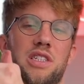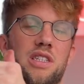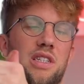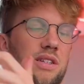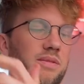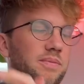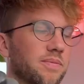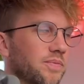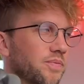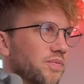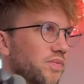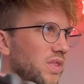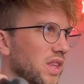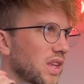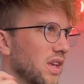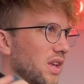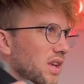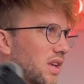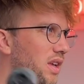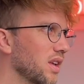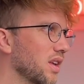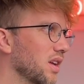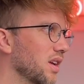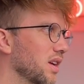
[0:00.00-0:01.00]
it.
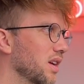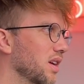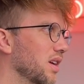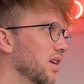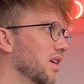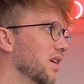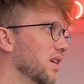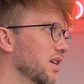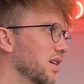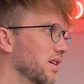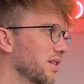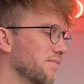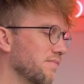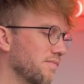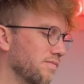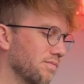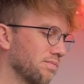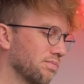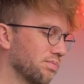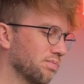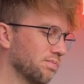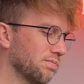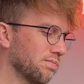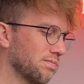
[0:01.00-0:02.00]
Um,
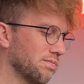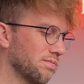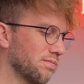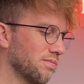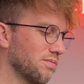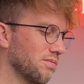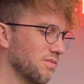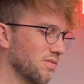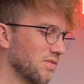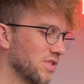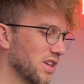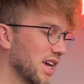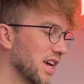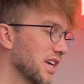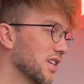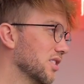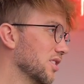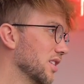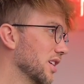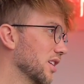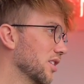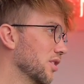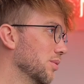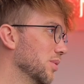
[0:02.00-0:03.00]
yeah,
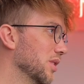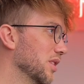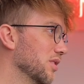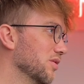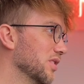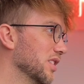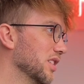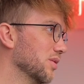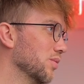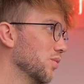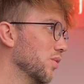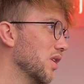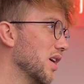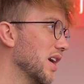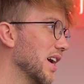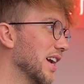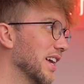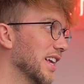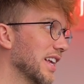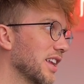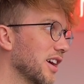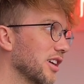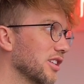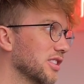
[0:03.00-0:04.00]
so that could be the reason why.
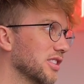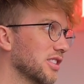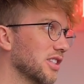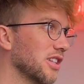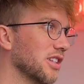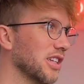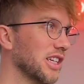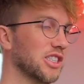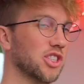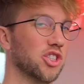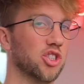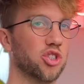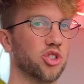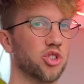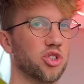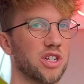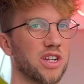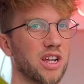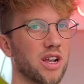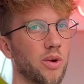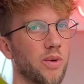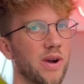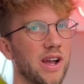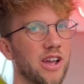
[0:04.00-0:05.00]
And I was like
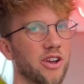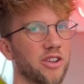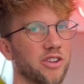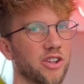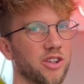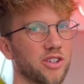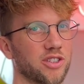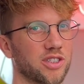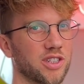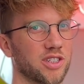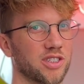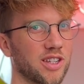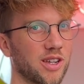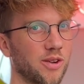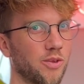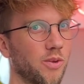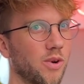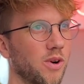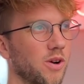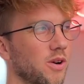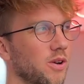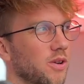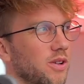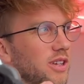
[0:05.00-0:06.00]
straight away on those, I was like,
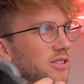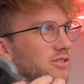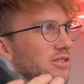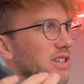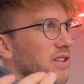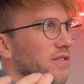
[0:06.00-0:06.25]
whoa, they're really